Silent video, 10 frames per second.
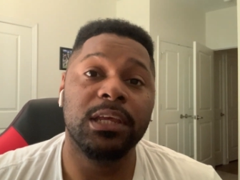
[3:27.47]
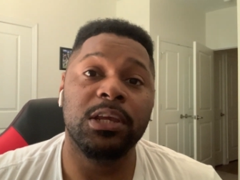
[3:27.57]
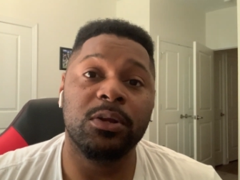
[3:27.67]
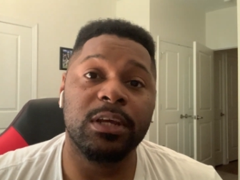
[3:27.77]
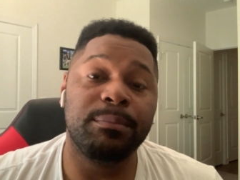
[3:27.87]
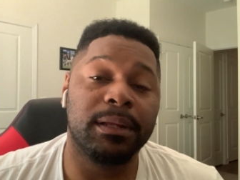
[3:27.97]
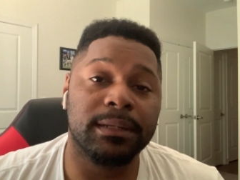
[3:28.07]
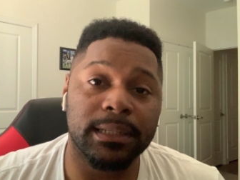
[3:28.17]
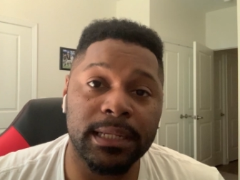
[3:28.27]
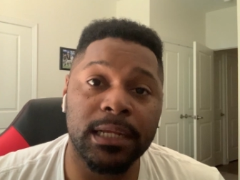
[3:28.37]
you know, he'd been in
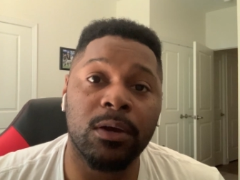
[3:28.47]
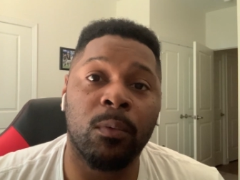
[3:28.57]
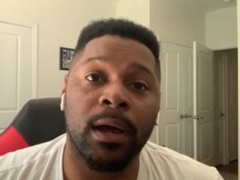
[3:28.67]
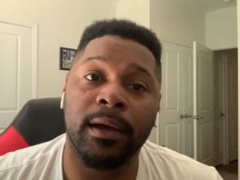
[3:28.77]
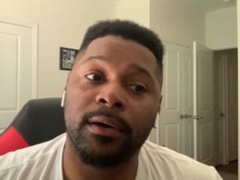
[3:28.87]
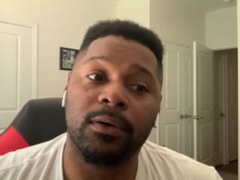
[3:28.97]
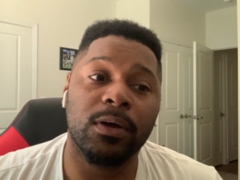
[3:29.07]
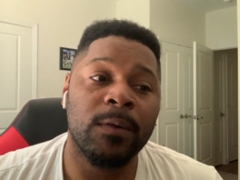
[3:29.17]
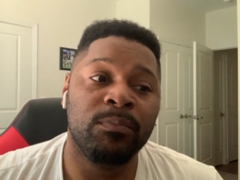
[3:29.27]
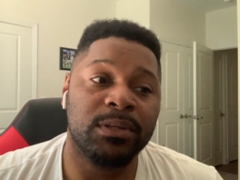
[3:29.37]
the league a while.
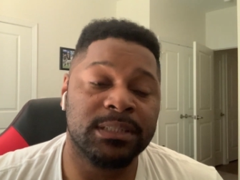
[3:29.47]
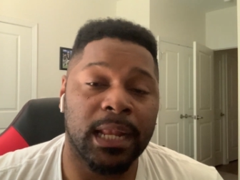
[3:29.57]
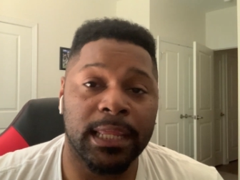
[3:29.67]
It's not